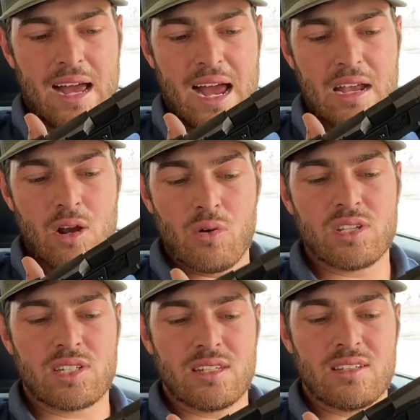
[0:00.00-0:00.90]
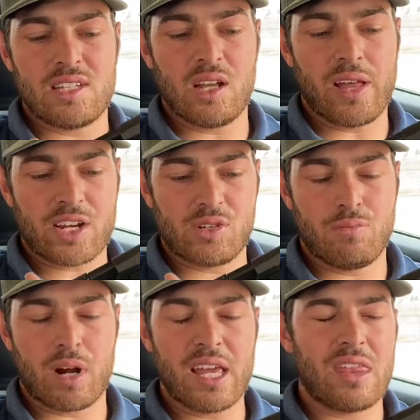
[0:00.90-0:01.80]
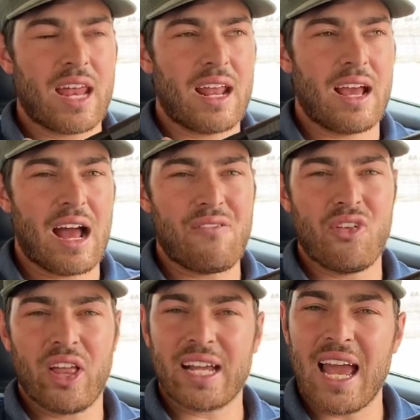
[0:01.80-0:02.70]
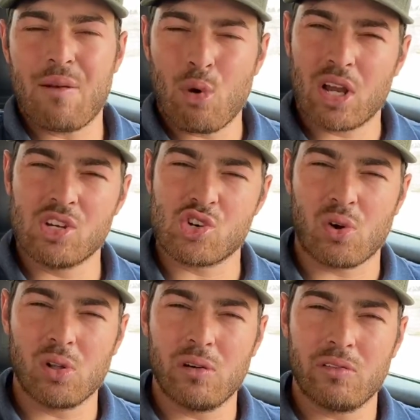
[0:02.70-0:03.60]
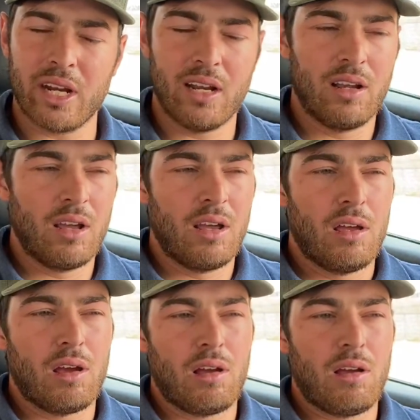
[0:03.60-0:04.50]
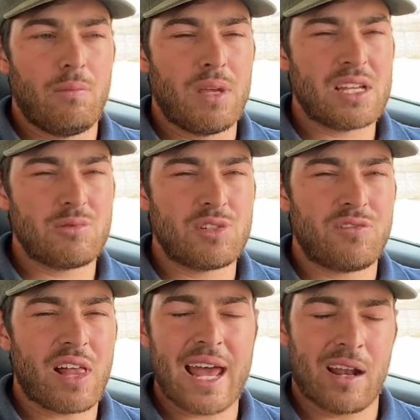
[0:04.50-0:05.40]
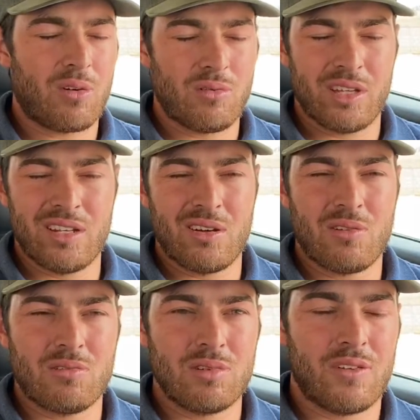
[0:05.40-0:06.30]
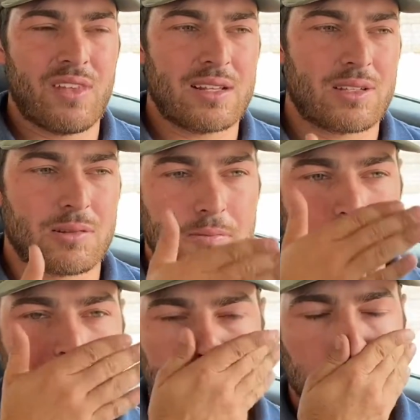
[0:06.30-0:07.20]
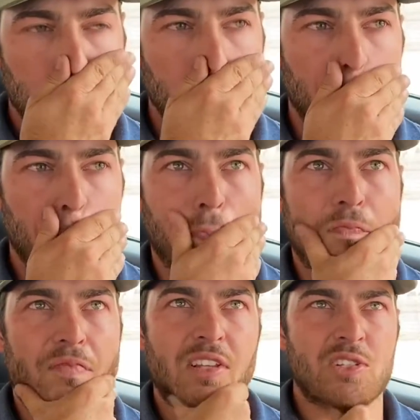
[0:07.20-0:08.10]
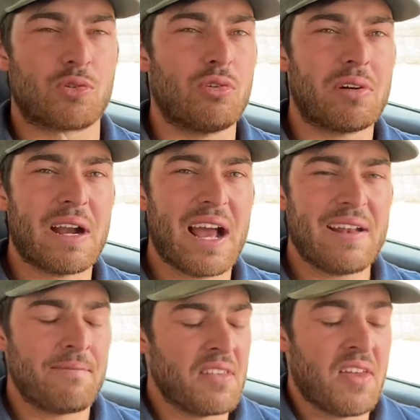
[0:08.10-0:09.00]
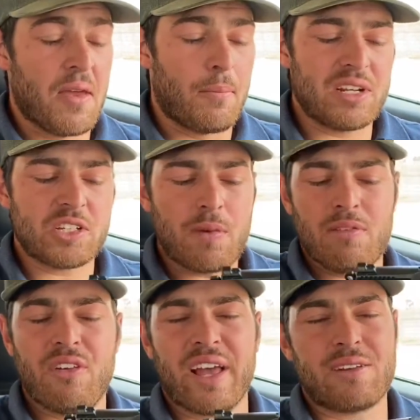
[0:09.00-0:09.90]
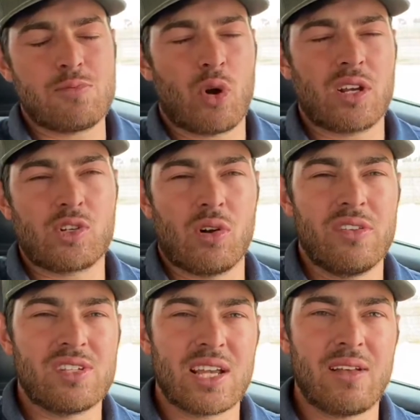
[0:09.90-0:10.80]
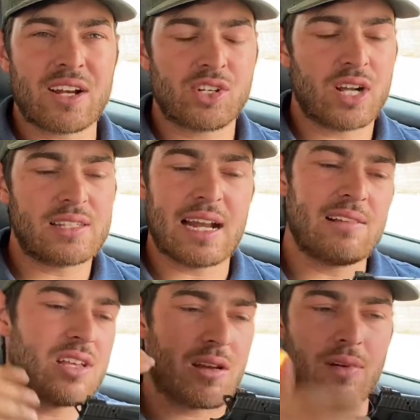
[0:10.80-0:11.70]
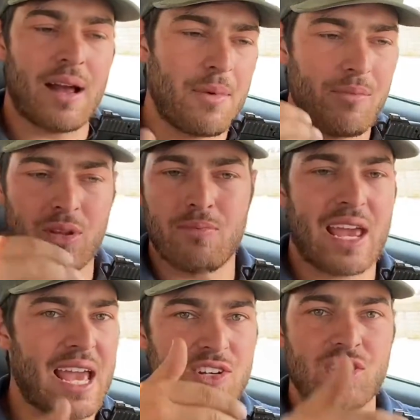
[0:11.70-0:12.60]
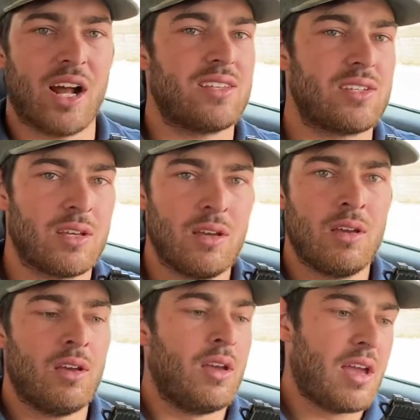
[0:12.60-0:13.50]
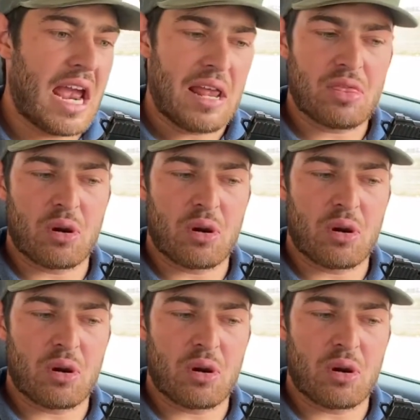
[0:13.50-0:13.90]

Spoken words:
I noticed in the single action brake that I feel like I had more control over it because it was flat. I don't really know if that's true or not, but it just made me feel like I was more controlling the single action shots, and I'm able to make headshots at